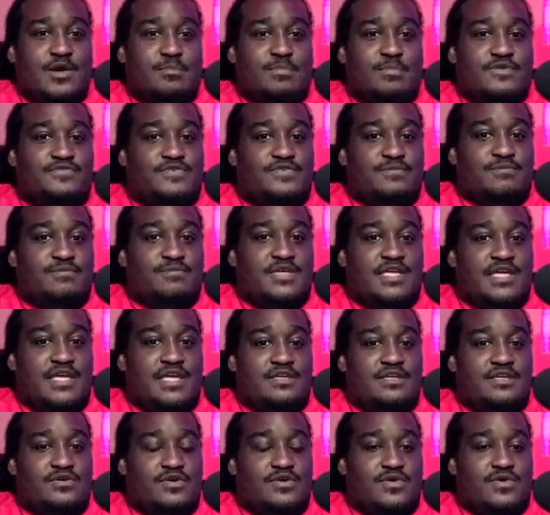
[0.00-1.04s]
But for me,
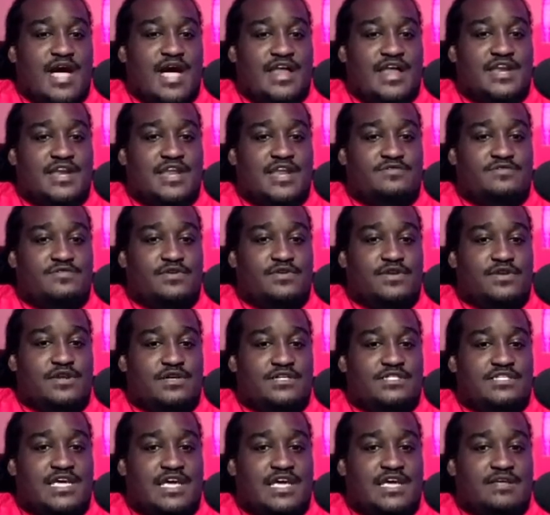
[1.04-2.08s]
I never
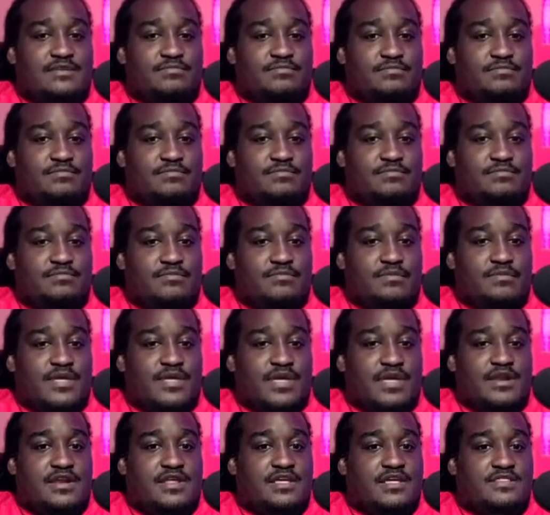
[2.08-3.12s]
looked at
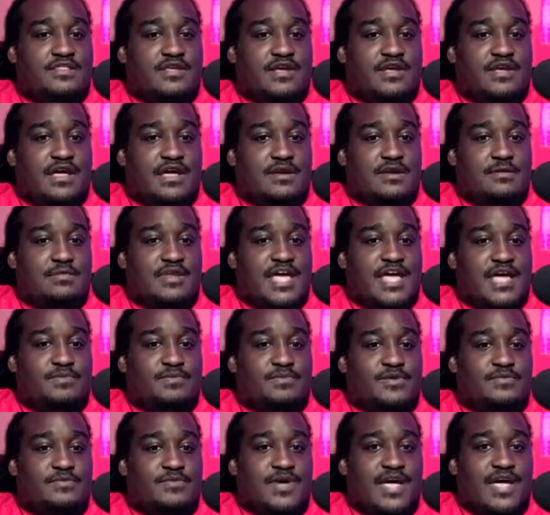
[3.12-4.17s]
any other kind of black
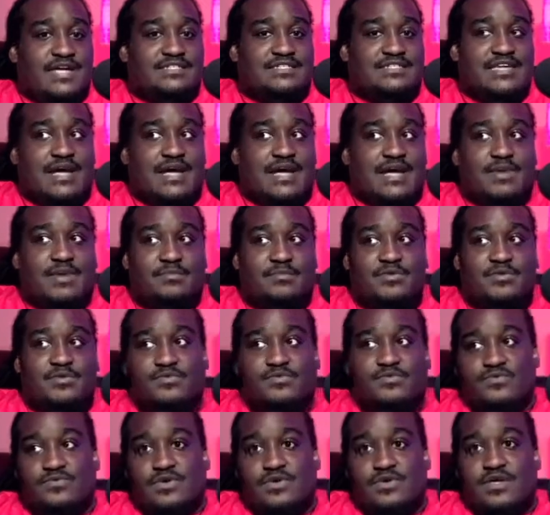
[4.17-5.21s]
people as not my
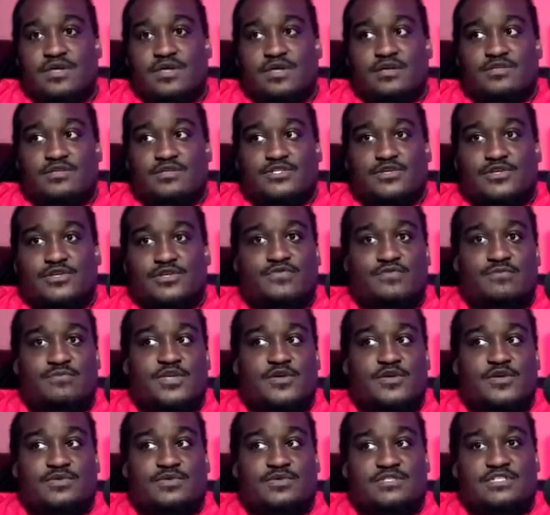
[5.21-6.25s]
people. So for
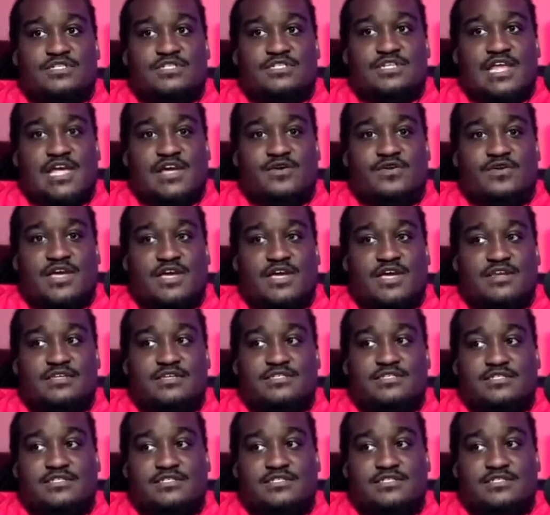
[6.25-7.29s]
me, it was just like, okay,
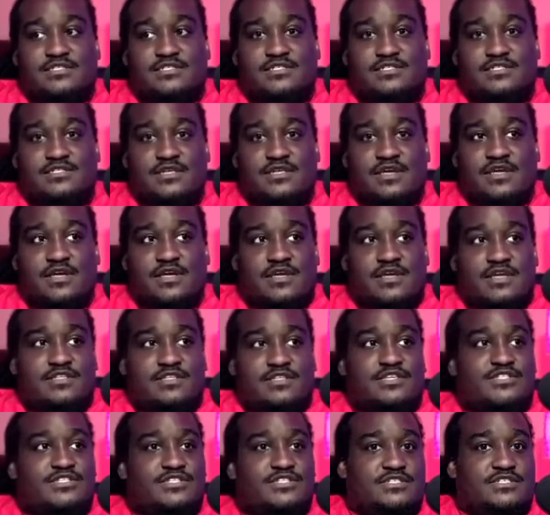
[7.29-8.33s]
this is just
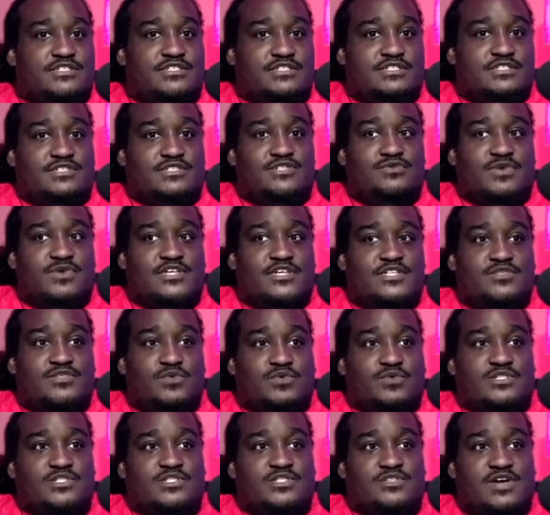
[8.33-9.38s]
a situation
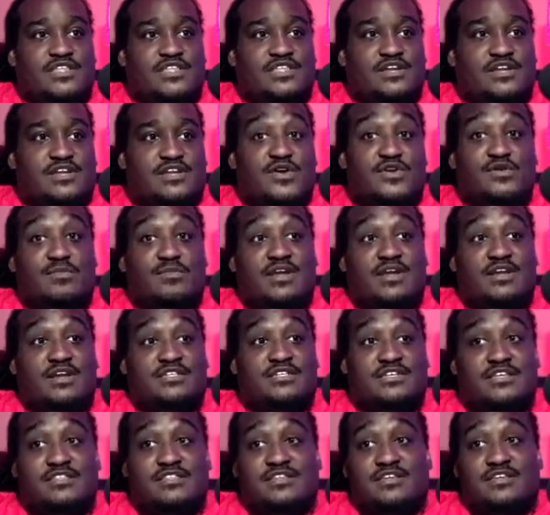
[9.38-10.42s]
where we just gonna have to learn about
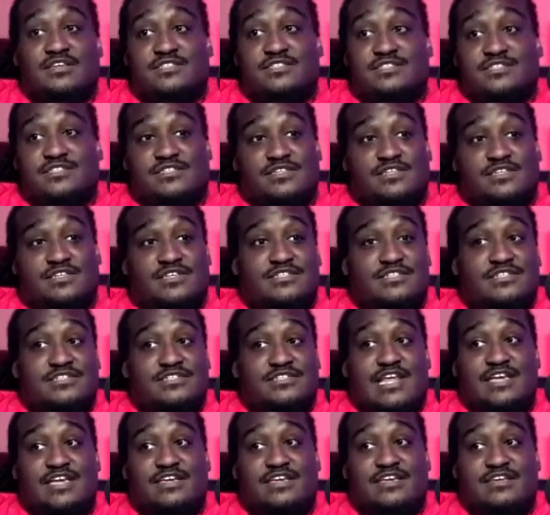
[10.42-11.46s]
each other and just
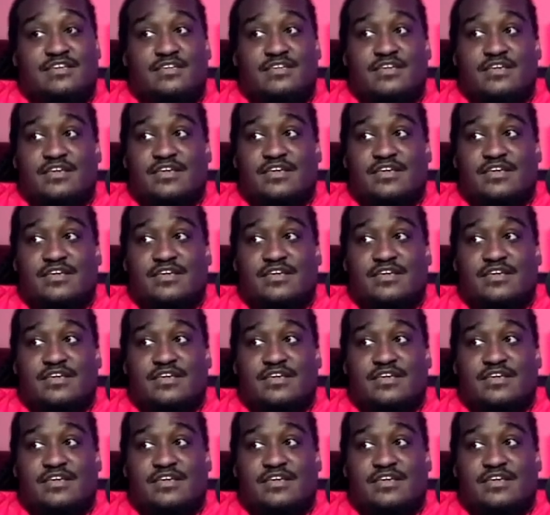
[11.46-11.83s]
like it.